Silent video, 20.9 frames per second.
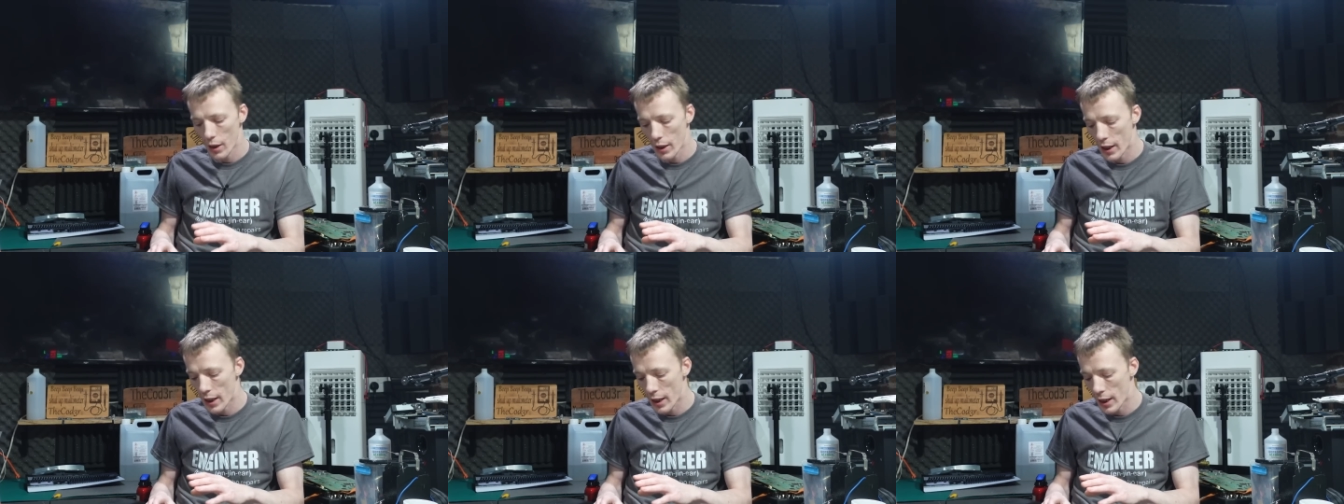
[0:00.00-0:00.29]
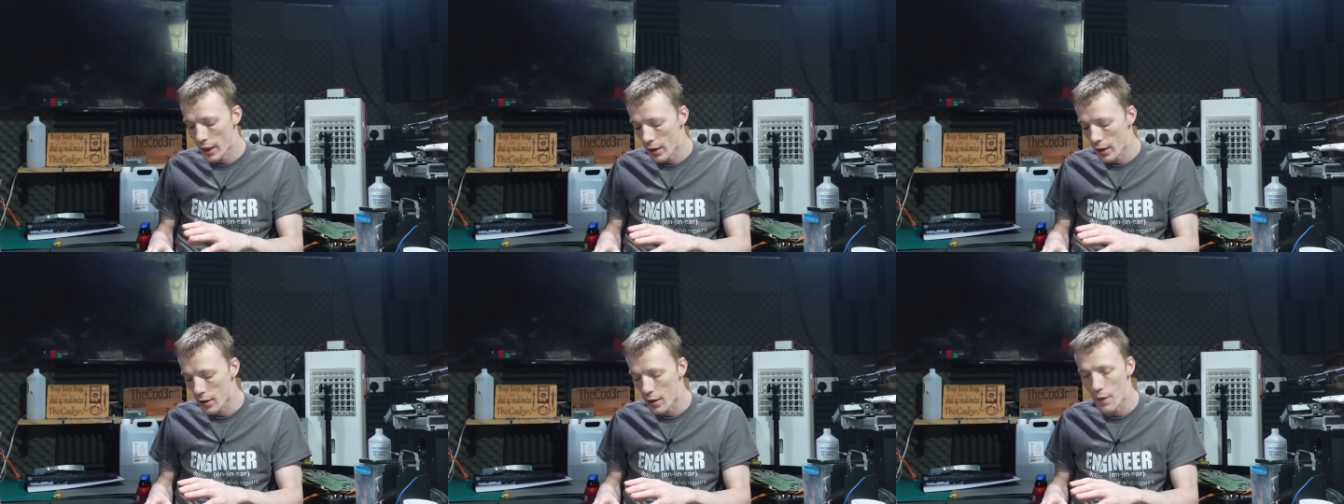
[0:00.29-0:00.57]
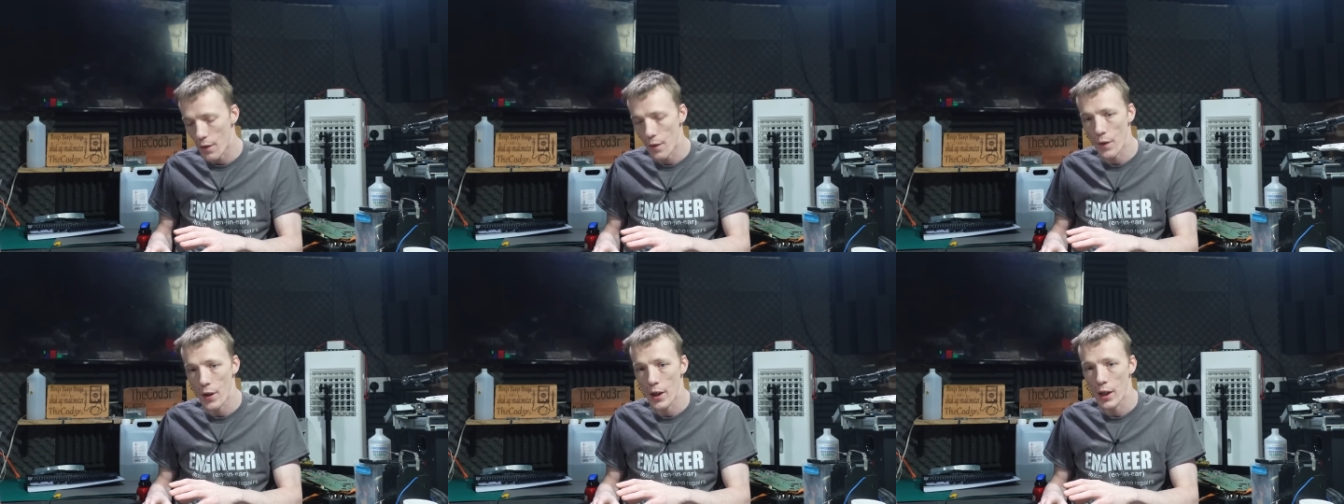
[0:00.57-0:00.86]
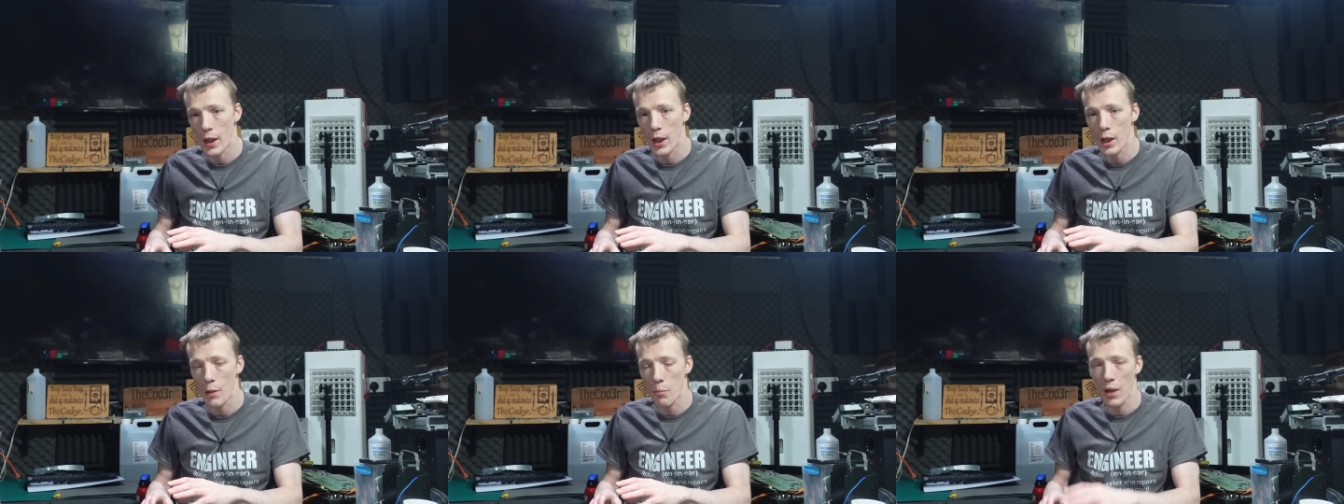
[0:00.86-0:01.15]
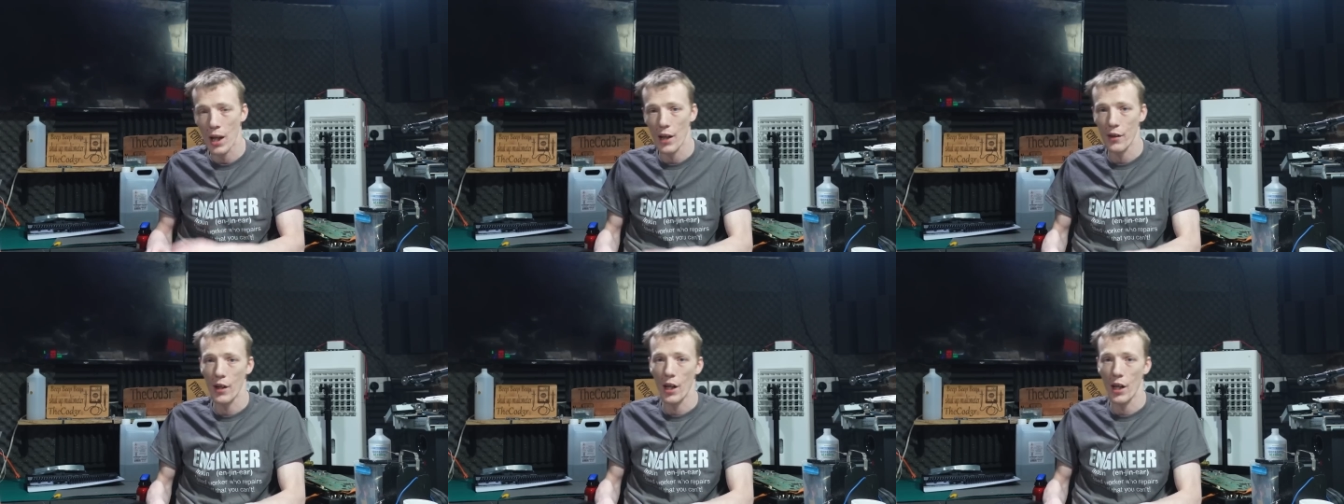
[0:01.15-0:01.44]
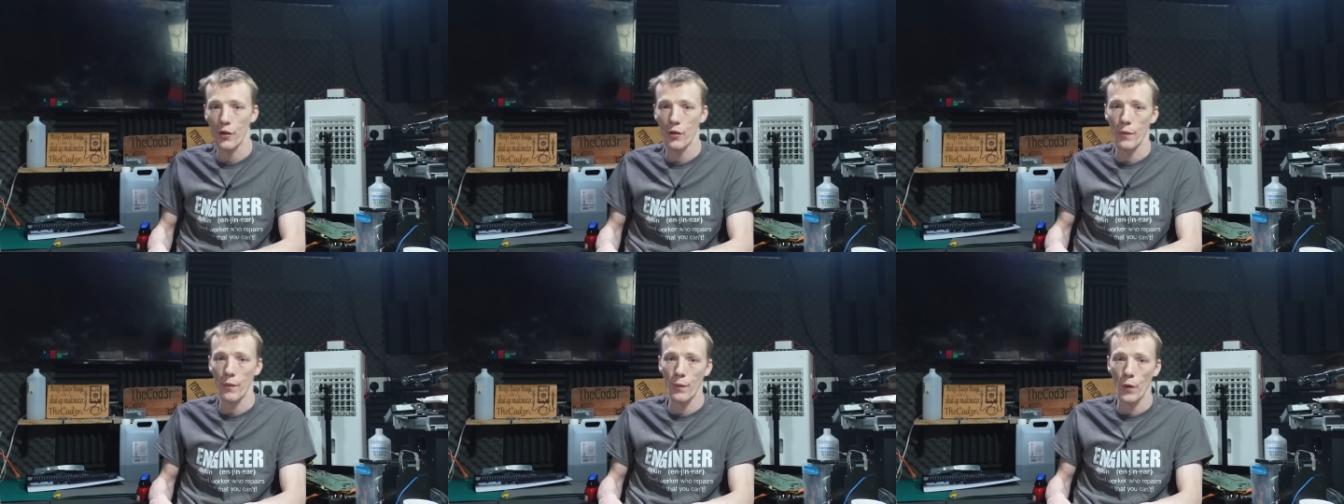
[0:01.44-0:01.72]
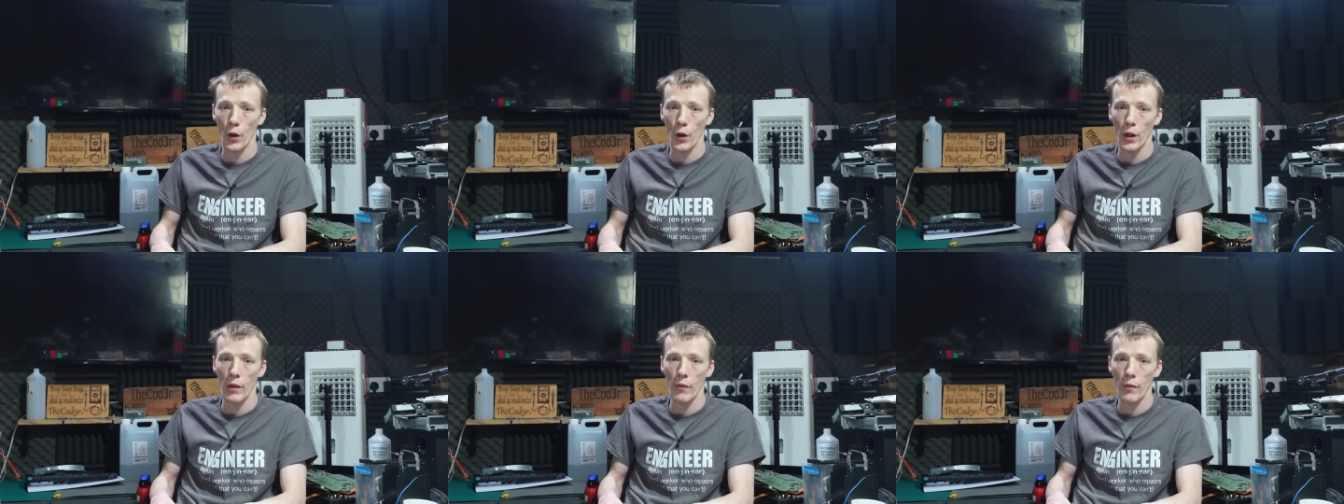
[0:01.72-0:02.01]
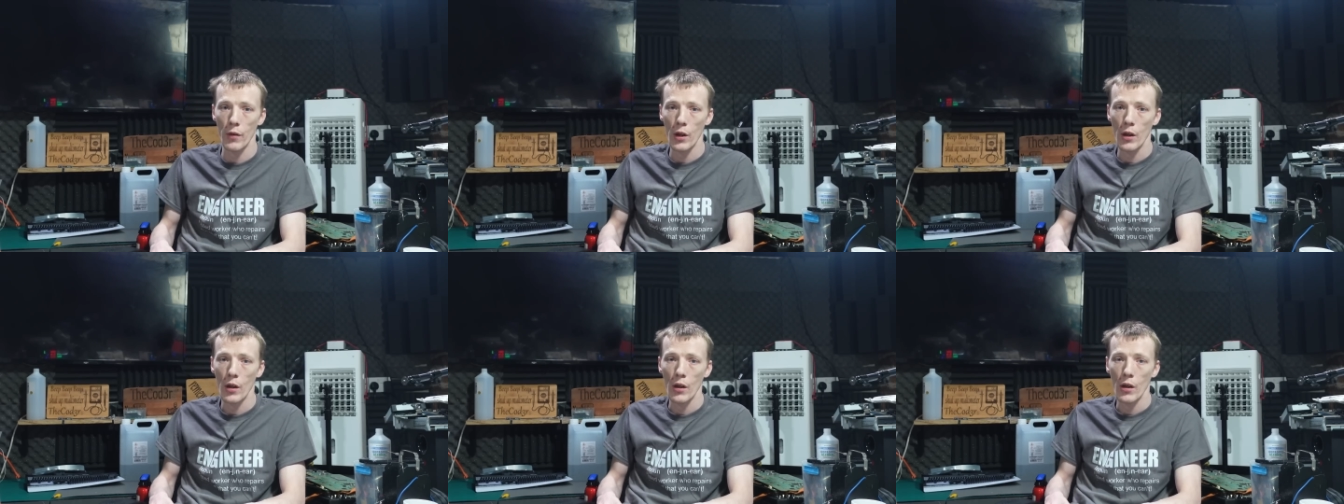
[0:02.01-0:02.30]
in the PlayStation 5.